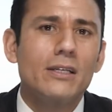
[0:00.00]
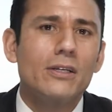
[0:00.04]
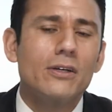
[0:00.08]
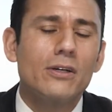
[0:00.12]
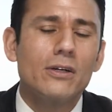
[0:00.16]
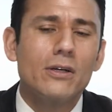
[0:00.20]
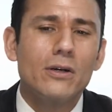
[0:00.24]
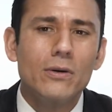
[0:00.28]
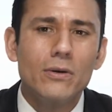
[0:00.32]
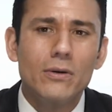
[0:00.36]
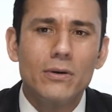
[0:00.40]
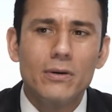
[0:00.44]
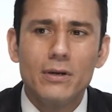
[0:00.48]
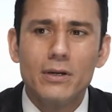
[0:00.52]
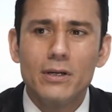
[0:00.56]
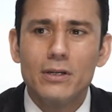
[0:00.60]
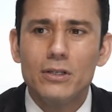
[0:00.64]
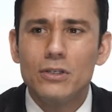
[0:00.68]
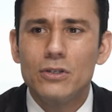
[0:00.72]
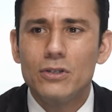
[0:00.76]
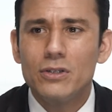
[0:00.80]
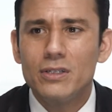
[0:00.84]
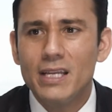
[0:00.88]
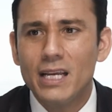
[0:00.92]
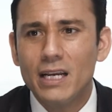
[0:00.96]
You're going
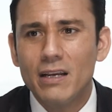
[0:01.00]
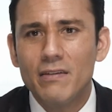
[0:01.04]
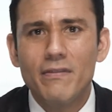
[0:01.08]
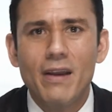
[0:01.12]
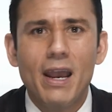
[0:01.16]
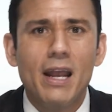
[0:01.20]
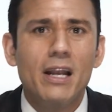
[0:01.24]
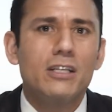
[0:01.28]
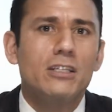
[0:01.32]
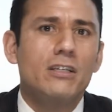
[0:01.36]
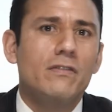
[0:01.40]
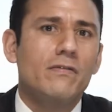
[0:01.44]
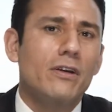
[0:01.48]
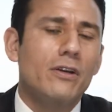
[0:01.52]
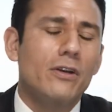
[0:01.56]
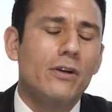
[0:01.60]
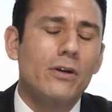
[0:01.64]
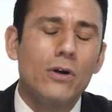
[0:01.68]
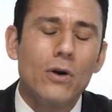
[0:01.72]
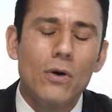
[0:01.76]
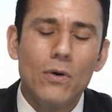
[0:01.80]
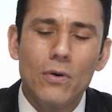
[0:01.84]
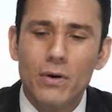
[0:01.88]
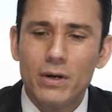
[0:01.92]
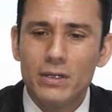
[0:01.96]
to take advantage of it. You're
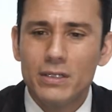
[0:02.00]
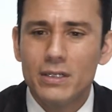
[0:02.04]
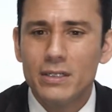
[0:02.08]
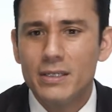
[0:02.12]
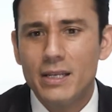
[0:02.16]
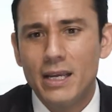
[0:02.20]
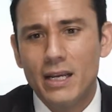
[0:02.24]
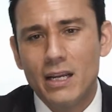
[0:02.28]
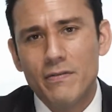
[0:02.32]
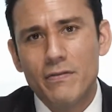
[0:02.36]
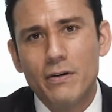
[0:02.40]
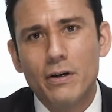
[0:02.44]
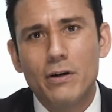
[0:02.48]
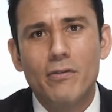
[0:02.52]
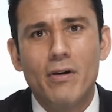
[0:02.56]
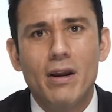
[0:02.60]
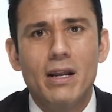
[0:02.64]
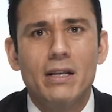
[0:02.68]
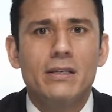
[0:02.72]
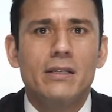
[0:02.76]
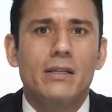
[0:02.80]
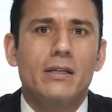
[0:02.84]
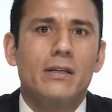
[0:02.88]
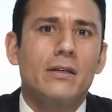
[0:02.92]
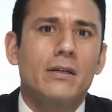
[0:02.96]
going to take it for
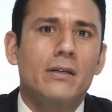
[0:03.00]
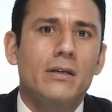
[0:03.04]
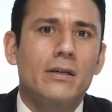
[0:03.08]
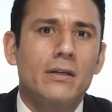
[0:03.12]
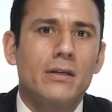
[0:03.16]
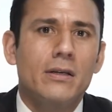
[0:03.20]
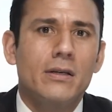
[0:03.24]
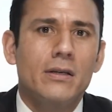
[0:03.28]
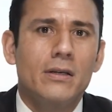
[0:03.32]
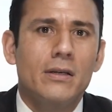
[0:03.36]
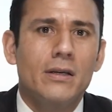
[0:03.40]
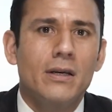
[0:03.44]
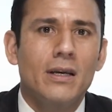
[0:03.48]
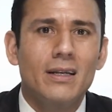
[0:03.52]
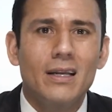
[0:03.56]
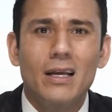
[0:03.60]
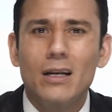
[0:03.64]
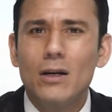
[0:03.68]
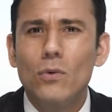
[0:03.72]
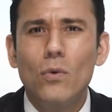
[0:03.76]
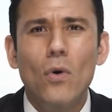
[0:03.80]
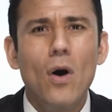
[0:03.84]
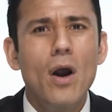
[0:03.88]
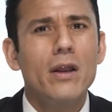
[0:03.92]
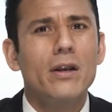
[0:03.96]
granted. And I
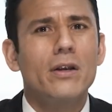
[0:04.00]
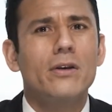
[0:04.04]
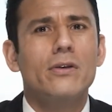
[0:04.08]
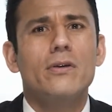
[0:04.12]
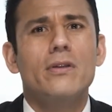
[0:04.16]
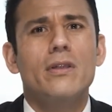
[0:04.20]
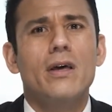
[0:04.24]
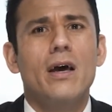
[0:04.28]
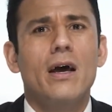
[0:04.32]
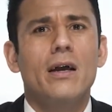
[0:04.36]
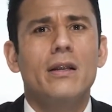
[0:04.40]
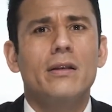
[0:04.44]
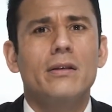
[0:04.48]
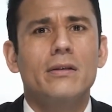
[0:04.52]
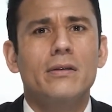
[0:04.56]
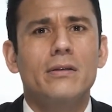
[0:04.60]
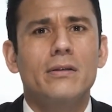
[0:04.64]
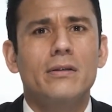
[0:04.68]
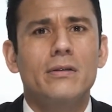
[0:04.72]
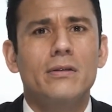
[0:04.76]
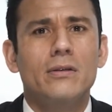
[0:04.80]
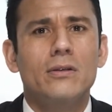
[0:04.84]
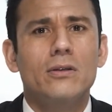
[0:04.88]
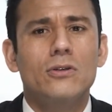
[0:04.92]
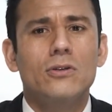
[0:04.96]
don't want you to do that.
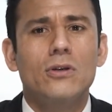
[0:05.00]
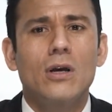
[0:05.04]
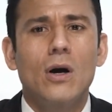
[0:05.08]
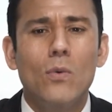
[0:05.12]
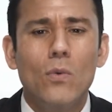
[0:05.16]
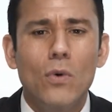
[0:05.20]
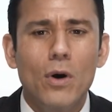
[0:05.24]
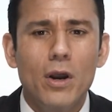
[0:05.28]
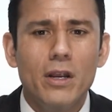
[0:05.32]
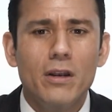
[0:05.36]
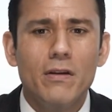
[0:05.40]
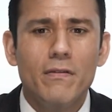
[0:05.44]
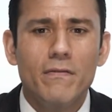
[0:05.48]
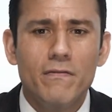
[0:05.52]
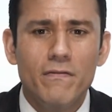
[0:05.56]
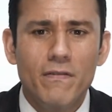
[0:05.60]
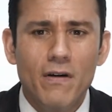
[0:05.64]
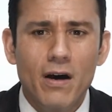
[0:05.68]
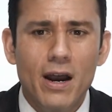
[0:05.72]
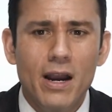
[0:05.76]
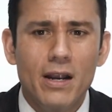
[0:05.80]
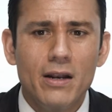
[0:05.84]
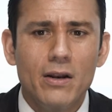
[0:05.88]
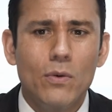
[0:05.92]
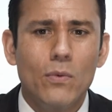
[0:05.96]
So I want you to
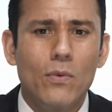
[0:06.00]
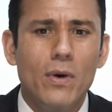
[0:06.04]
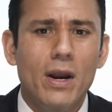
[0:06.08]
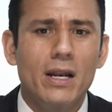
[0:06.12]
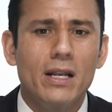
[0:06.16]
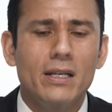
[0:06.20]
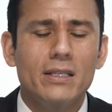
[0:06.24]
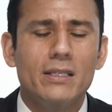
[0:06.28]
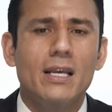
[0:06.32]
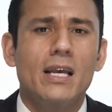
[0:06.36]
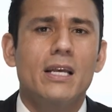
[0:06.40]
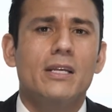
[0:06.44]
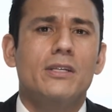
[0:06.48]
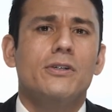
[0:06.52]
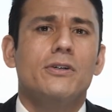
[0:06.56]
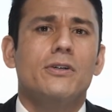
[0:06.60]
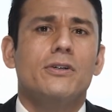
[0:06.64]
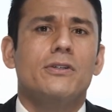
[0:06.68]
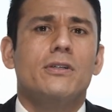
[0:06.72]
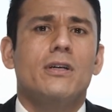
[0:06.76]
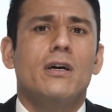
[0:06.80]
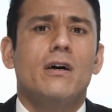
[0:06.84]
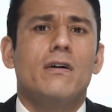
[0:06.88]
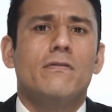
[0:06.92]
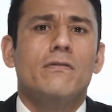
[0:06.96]
find a way to test
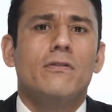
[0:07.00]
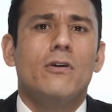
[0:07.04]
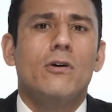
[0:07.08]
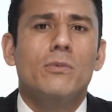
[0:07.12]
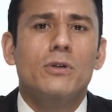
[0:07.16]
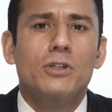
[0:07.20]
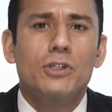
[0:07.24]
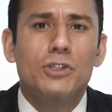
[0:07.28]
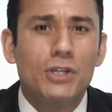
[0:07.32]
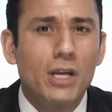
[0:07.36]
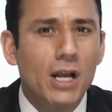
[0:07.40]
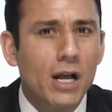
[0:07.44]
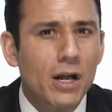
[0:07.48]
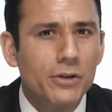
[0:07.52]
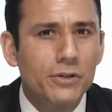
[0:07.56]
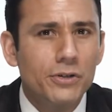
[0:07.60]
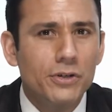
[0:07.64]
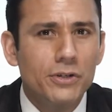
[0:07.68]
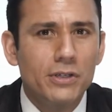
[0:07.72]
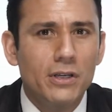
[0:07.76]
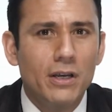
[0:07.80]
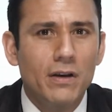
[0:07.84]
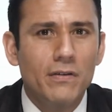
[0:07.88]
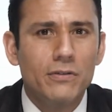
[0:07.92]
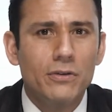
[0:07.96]
yourself, almost challenge
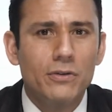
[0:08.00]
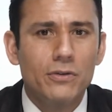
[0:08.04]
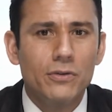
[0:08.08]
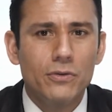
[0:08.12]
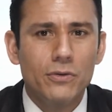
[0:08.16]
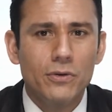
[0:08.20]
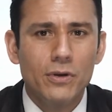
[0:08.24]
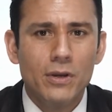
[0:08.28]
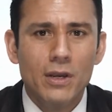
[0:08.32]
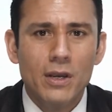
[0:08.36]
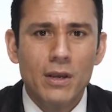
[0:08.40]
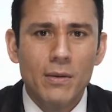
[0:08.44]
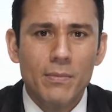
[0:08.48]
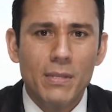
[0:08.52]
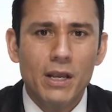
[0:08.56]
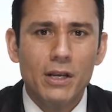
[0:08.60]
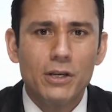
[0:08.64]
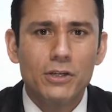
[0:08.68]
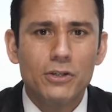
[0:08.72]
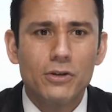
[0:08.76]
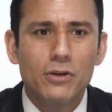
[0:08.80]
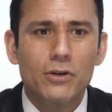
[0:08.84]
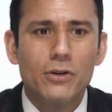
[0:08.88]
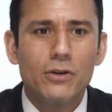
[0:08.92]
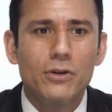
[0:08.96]
yourself to make
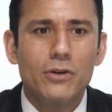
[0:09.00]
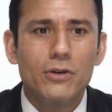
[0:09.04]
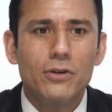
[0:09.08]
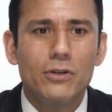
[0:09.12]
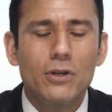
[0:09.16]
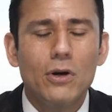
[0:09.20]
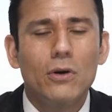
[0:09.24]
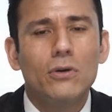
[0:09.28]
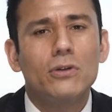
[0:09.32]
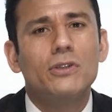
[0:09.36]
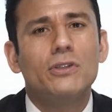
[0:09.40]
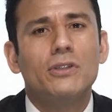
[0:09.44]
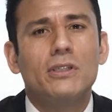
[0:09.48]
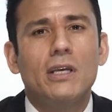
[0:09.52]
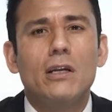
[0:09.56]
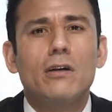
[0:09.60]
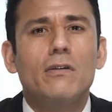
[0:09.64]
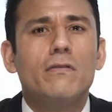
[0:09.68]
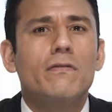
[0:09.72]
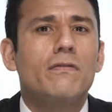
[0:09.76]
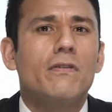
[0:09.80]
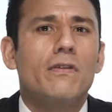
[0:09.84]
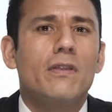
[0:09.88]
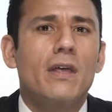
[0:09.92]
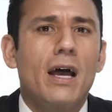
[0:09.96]
sure you don't settle
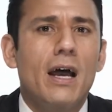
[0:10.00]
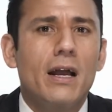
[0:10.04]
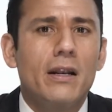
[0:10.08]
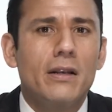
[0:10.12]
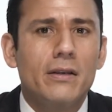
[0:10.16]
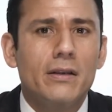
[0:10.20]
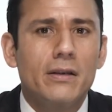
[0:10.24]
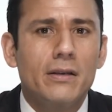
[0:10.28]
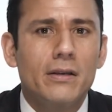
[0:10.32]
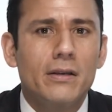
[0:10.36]
for that.